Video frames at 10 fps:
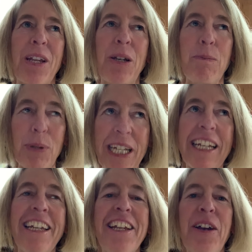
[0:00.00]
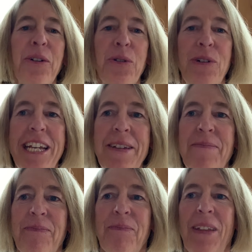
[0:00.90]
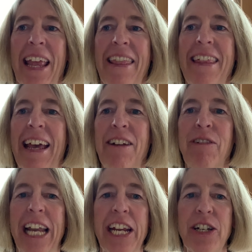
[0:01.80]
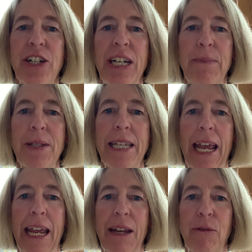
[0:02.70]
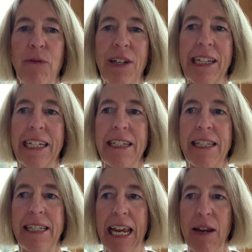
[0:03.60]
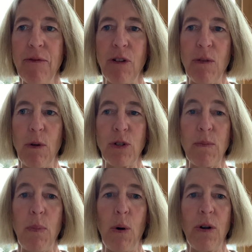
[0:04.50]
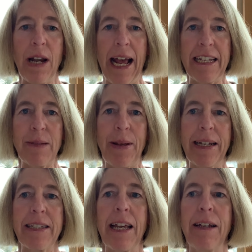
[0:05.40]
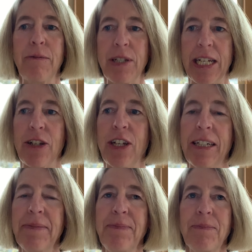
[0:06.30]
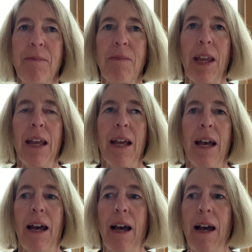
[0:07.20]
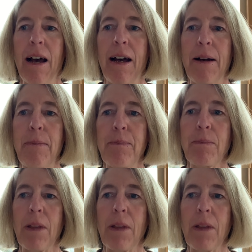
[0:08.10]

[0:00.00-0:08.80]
completely agree that relationships and feeling safe are the most important aspects of teaching. I